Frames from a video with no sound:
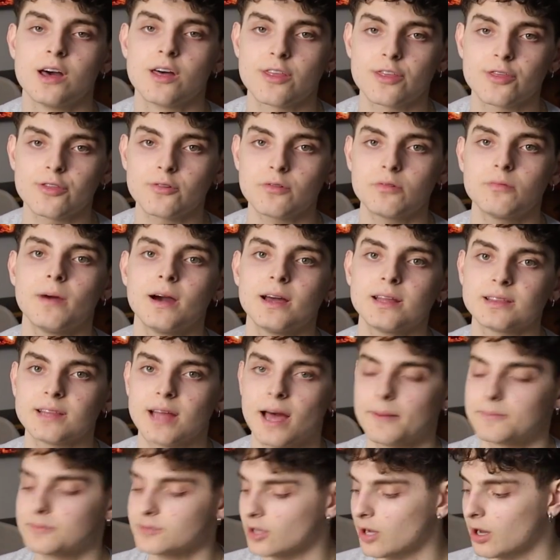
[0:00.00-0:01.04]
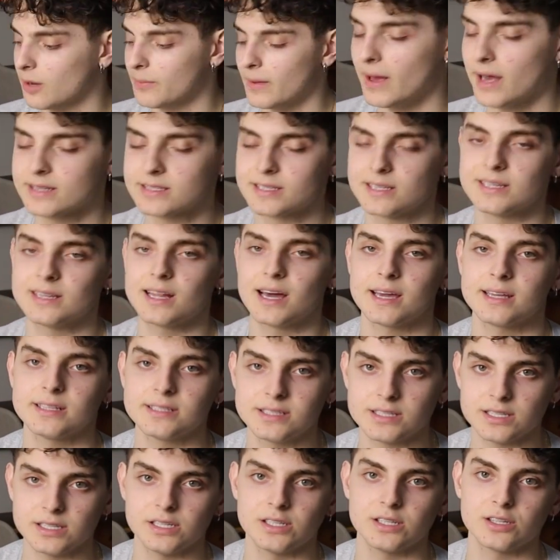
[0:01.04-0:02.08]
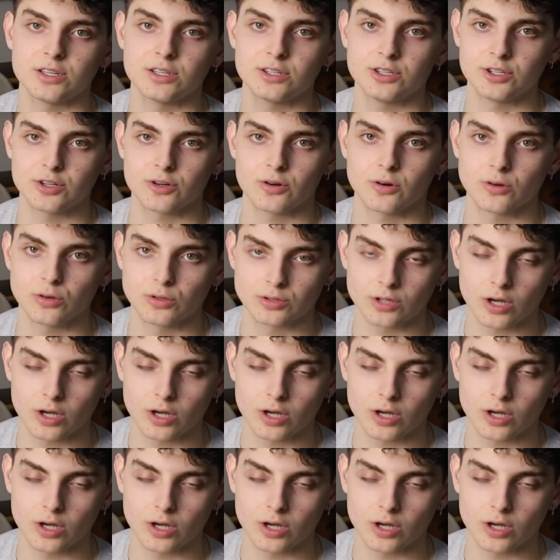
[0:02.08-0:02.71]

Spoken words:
through my laptop as a 19-year-old